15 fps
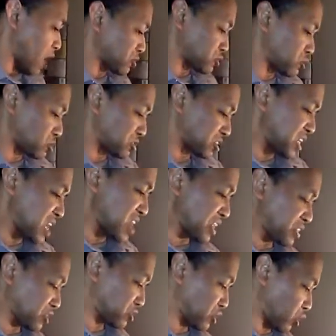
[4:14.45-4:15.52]
to
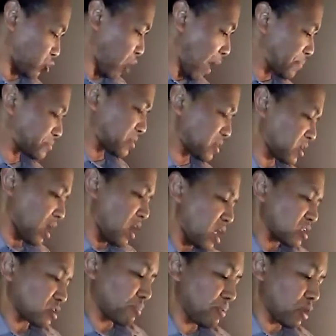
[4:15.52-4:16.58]
see that this corruption
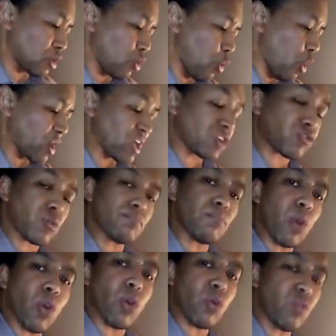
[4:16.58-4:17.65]
Superior Court is
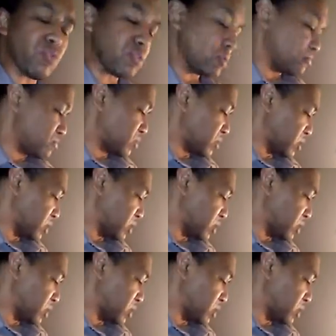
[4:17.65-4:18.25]
removed